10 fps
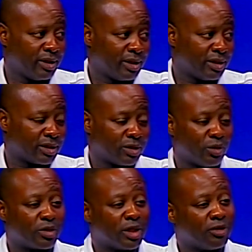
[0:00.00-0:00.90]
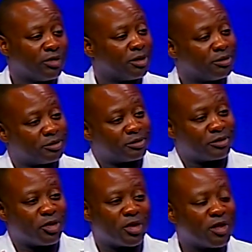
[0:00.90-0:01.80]
So don't give them
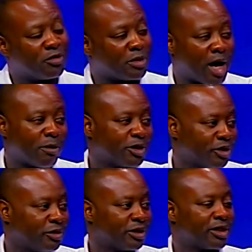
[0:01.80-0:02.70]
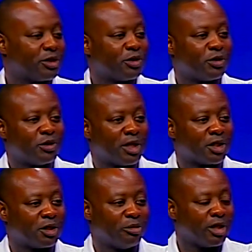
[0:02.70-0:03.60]
the opportunity to
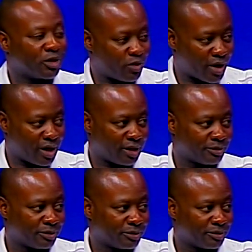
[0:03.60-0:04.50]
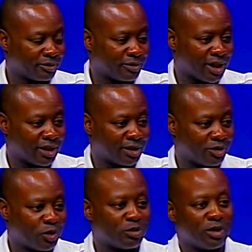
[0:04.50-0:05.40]
commit a crime.
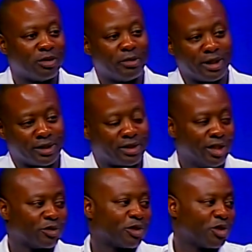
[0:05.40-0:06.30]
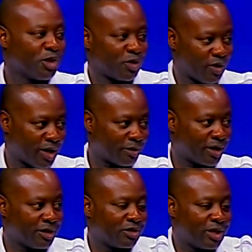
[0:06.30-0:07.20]
You'll be an accessory to a crime
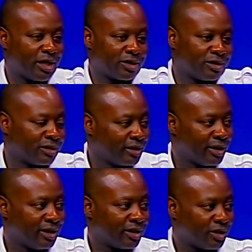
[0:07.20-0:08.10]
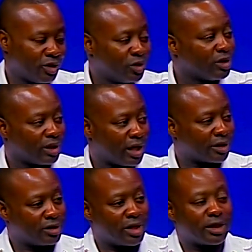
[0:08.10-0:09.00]
because you got your door
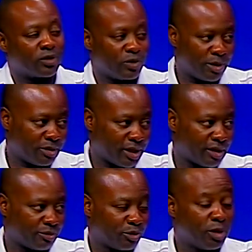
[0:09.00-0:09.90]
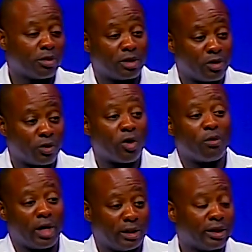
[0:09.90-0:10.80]
unlocked, you got your weapon out. People are gonna go
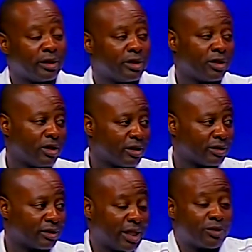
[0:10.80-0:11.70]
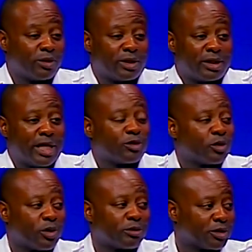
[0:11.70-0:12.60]
by looking in your cars. That's what
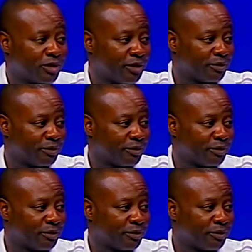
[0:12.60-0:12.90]
criminals do.